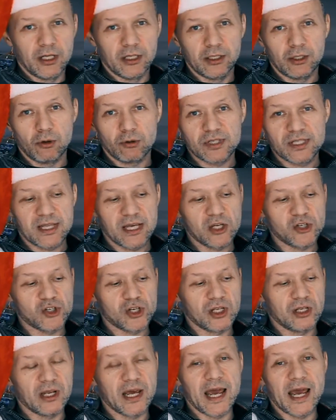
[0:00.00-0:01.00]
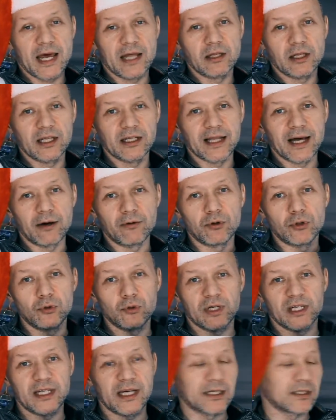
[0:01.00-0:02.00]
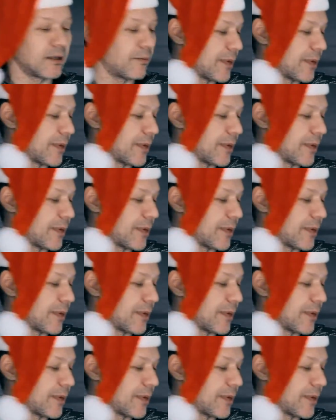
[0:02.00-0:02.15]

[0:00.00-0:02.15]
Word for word: dock station and allow you to connect the